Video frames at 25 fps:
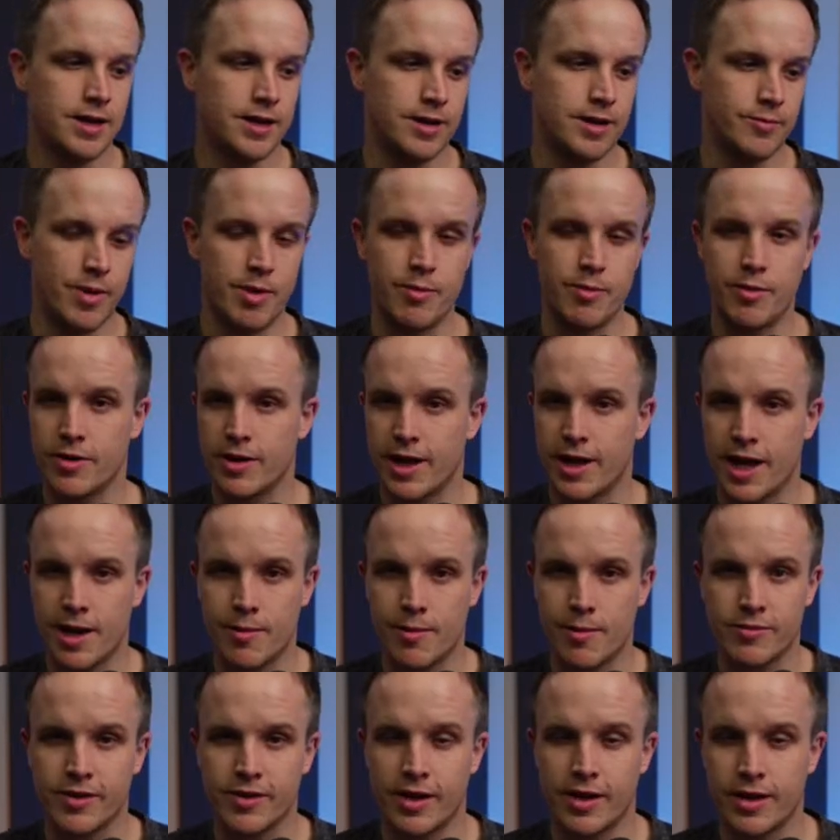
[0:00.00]
maybe you're an
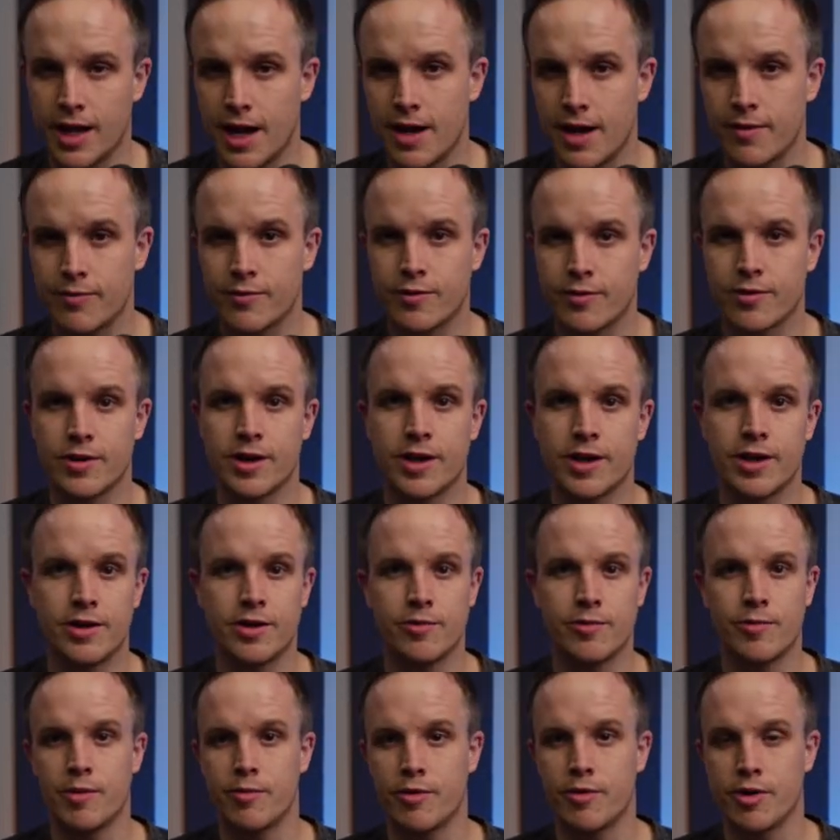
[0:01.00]
Amazon Live creator,
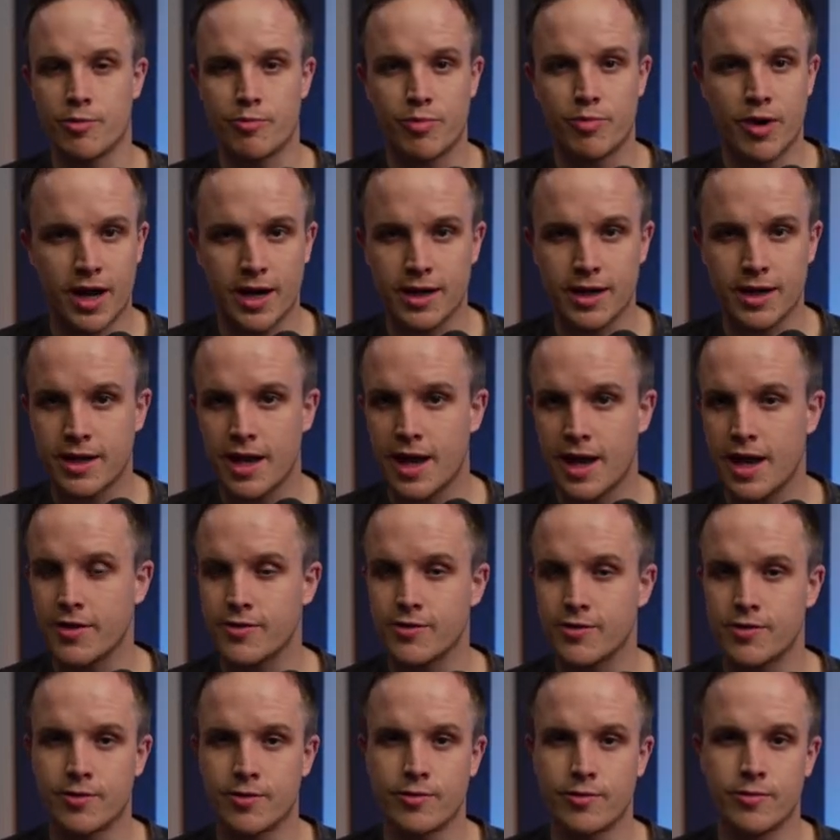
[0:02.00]
maybe you're a
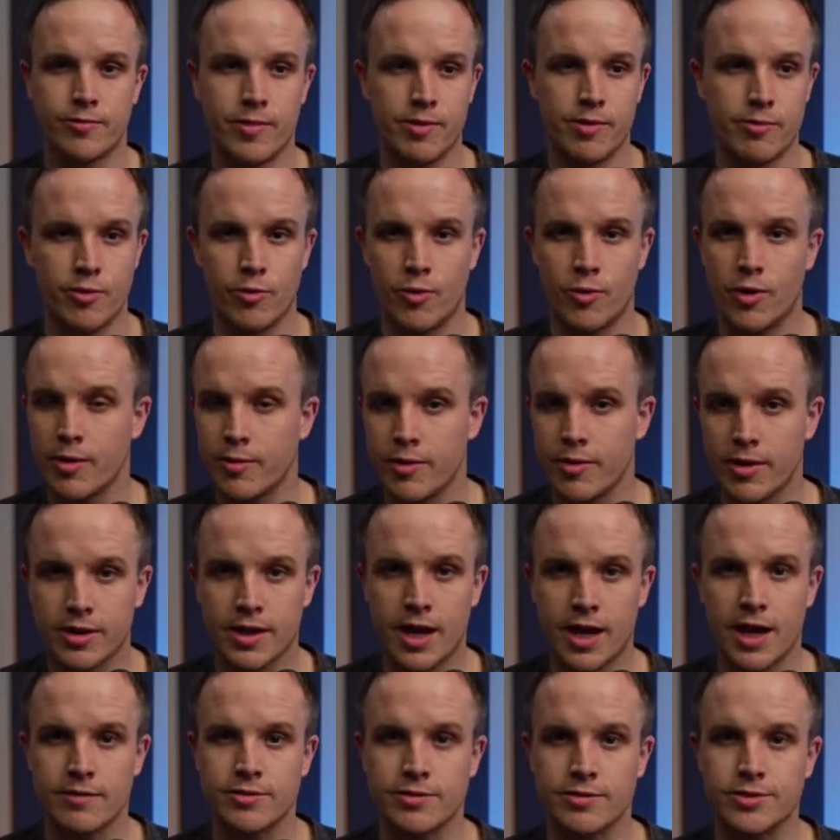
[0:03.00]
podcaster, maybe you want to be a
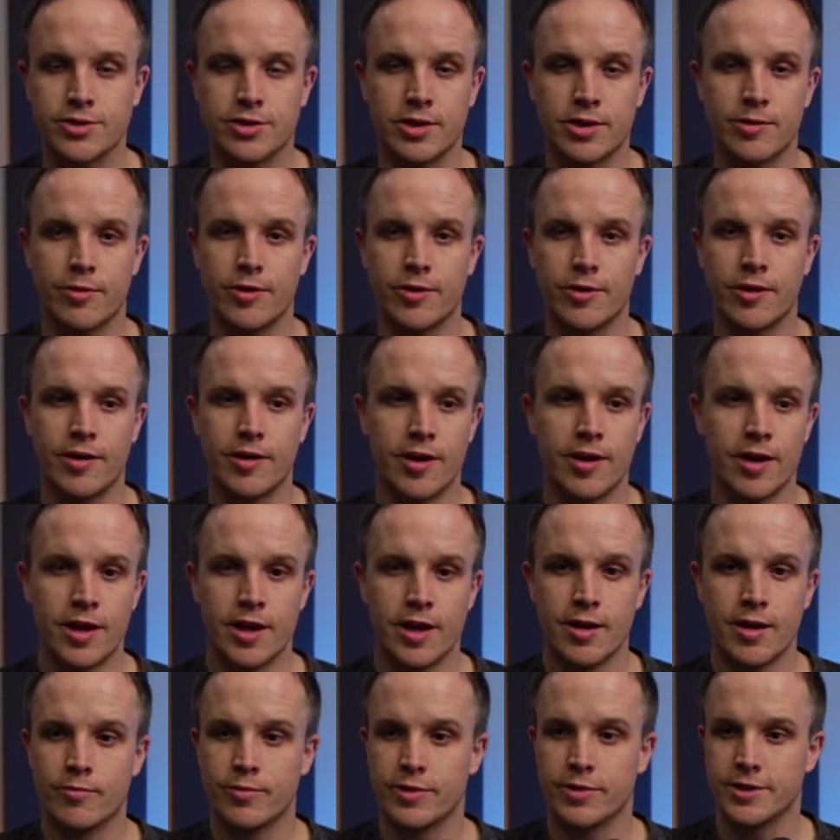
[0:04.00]
live streamer,
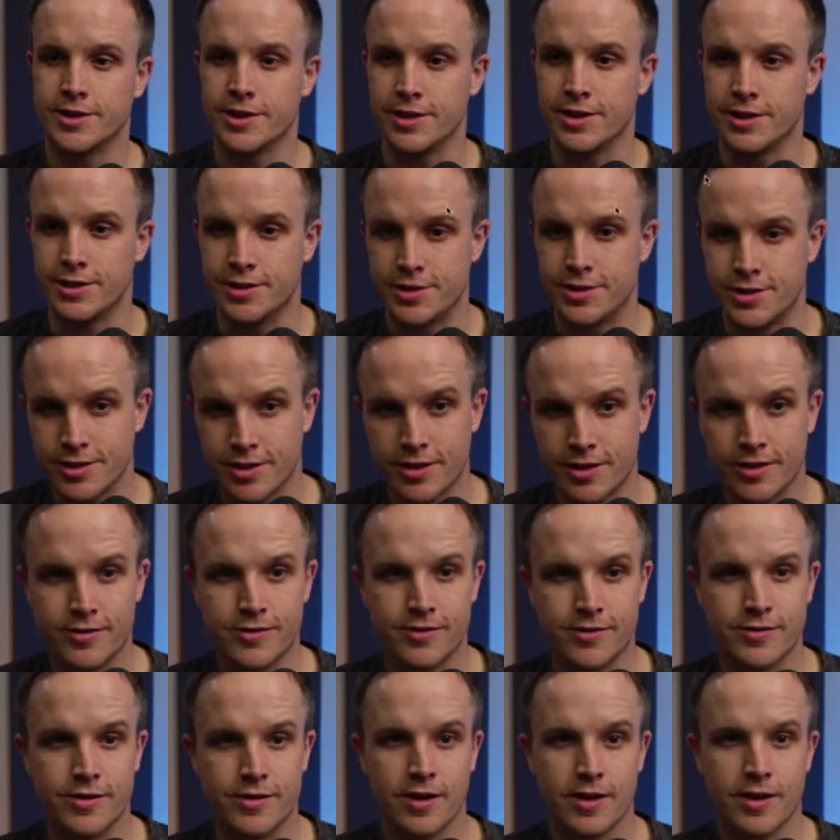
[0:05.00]
but you
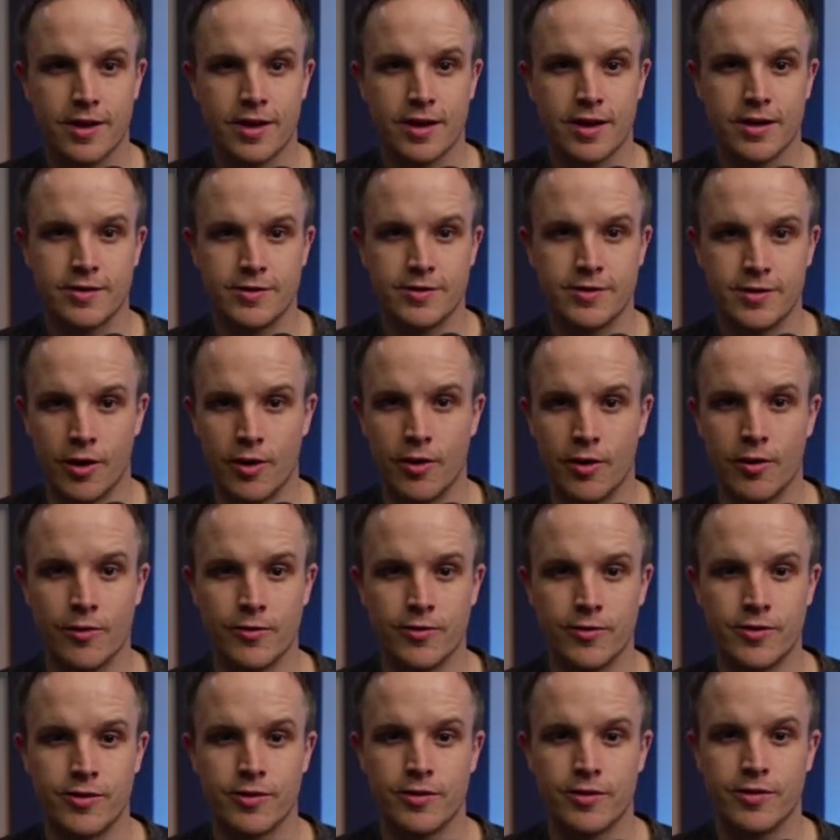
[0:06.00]
just
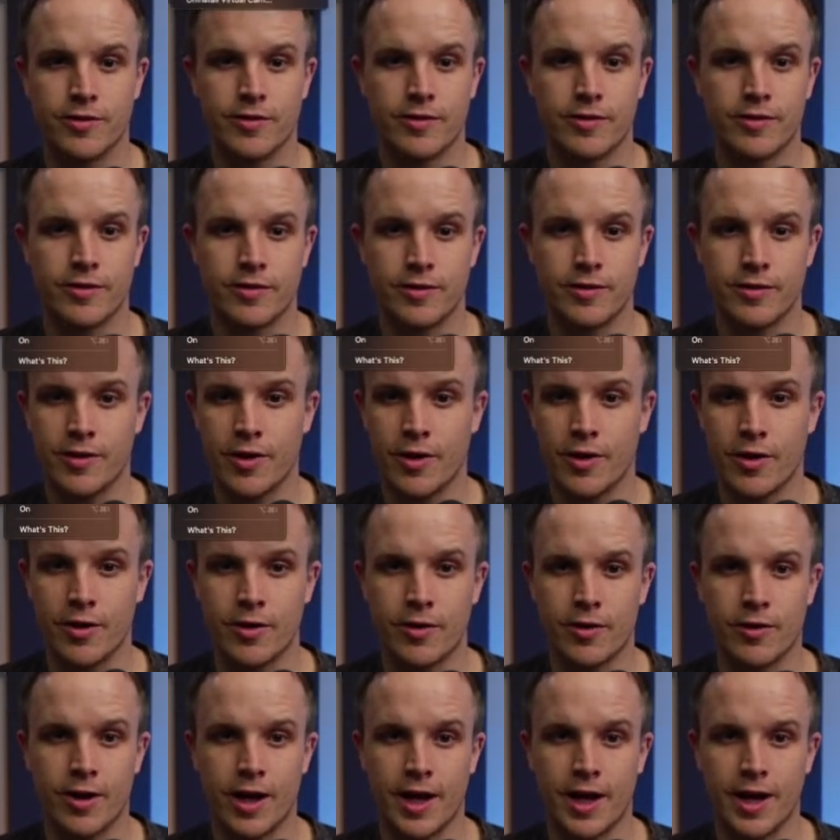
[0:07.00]
don't know,
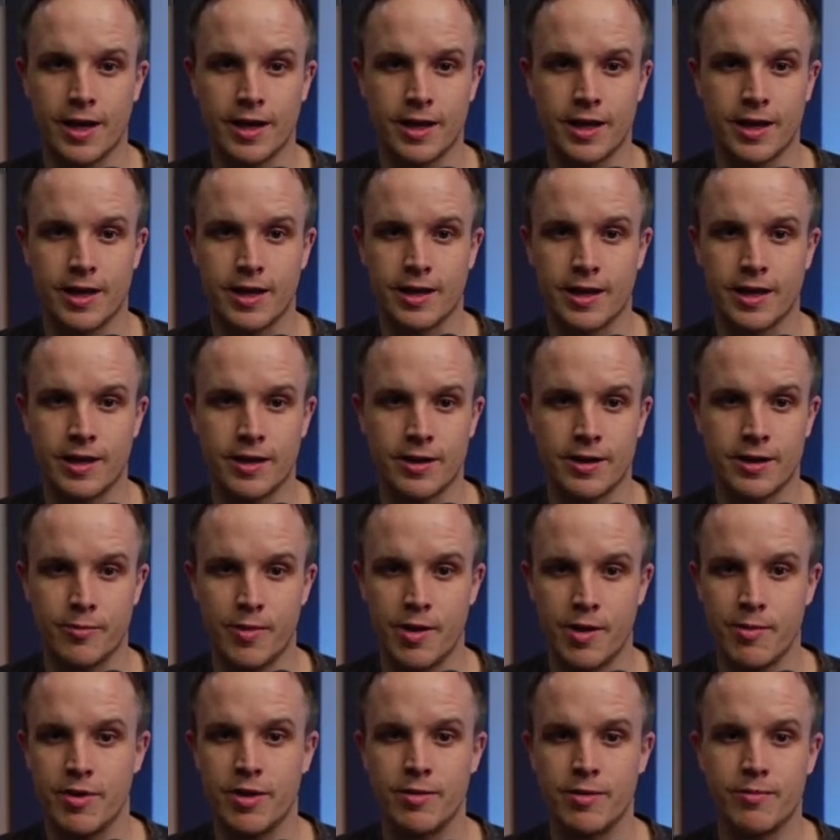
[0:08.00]
like,
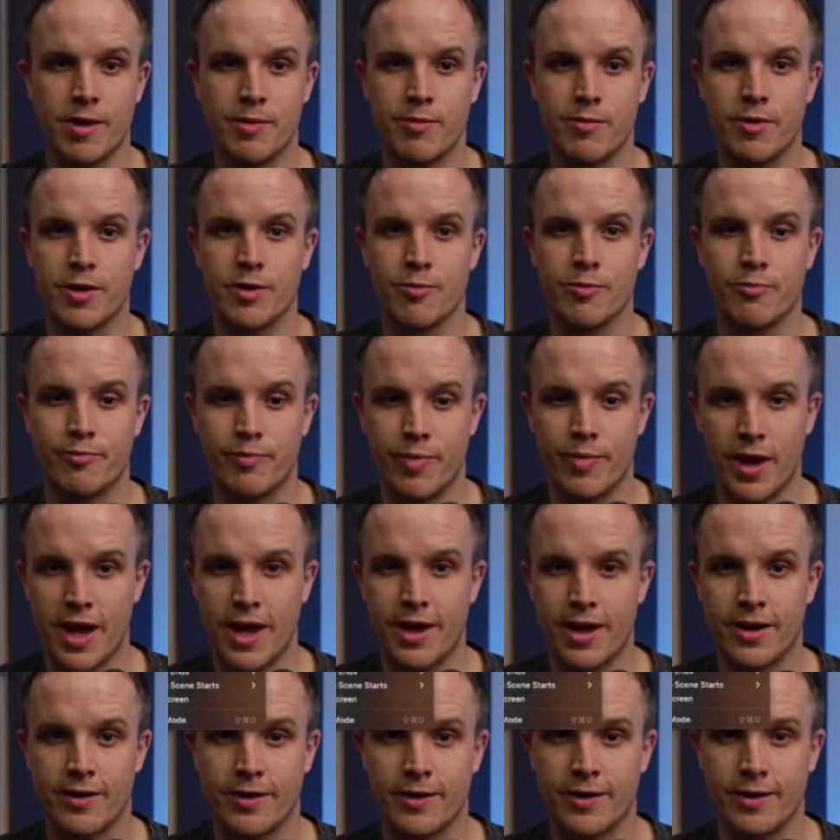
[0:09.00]
maybe you're
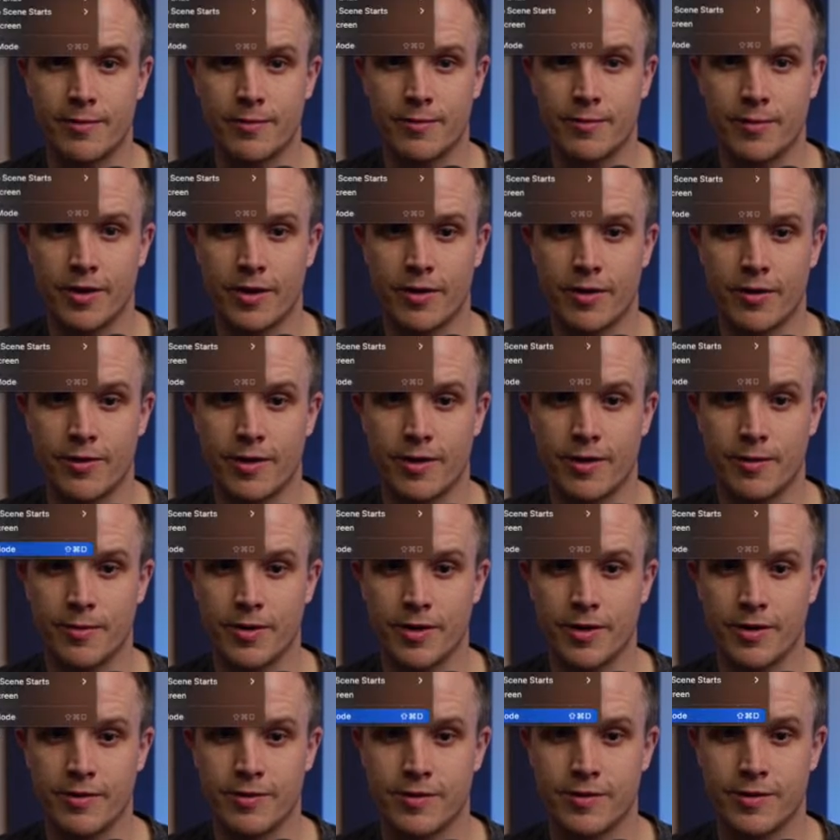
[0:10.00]
better. Hold on, I'm
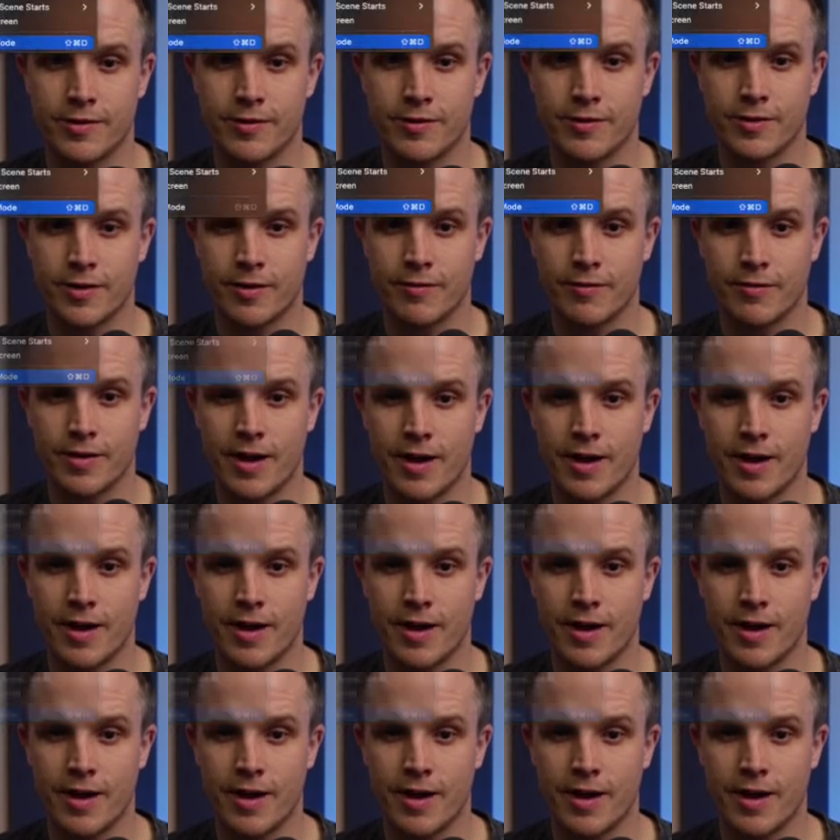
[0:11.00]
going to turn off